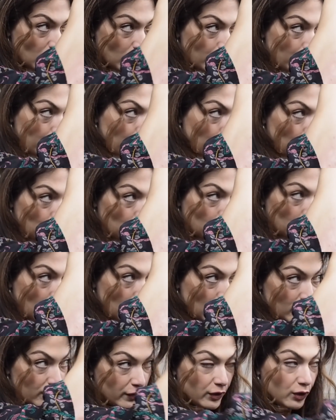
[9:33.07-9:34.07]
pull
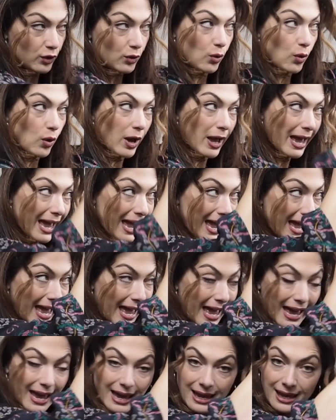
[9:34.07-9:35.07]
over your
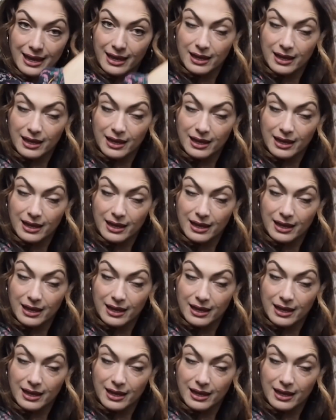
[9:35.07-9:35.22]
hair.